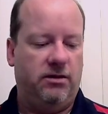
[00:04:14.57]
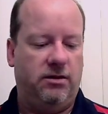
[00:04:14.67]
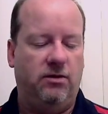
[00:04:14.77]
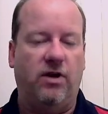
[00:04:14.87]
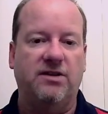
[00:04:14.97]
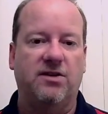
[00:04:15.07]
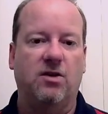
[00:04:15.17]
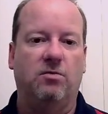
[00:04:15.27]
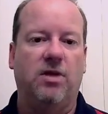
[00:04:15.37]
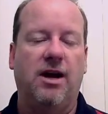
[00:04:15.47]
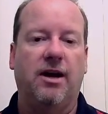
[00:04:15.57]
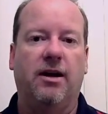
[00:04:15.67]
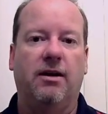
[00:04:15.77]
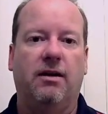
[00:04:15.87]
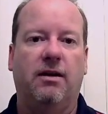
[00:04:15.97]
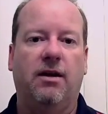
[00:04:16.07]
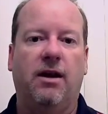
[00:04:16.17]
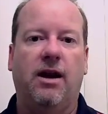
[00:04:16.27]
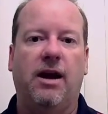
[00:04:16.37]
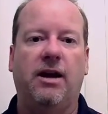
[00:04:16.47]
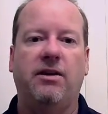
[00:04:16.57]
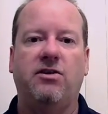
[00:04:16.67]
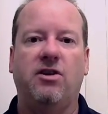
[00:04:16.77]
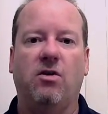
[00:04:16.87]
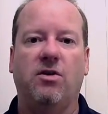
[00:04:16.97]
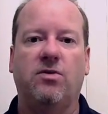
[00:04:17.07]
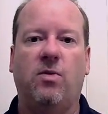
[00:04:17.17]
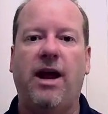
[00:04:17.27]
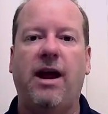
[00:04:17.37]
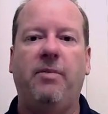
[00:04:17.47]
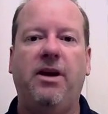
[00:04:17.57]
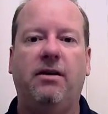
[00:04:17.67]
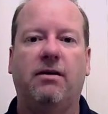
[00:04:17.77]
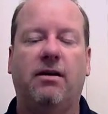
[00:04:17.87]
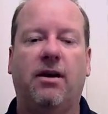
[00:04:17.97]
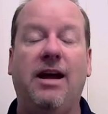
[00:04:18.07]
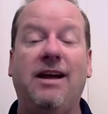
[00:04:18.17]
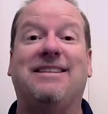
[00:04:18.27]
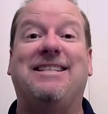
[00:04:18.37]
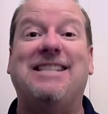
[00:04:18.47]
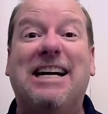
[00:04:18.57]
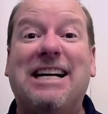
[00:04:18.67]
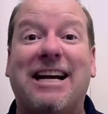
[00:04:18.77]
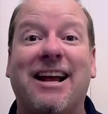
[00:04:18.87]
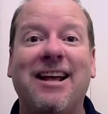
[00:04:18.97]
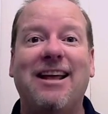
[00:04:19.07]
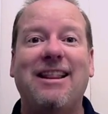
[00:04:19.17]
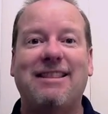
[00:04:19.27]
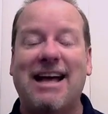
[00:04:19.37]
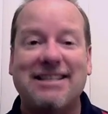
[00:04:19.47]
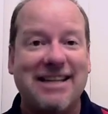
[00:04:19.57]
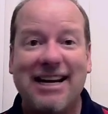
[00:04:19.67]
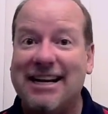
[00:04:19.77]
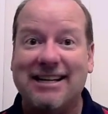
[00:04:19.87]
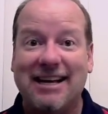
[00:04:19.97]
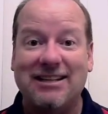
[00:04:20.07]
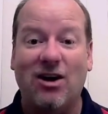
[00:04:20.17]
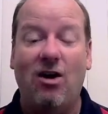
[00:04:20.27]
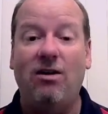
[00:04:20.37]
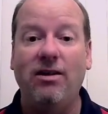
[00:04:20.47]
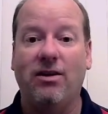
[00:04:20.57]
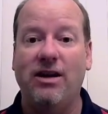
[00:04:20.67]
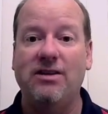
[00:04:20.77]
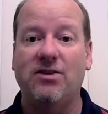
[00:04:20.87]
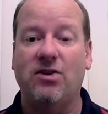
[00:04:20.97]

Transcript: the redstone block. And did you notice what happened? It's done. That's it. That's all there is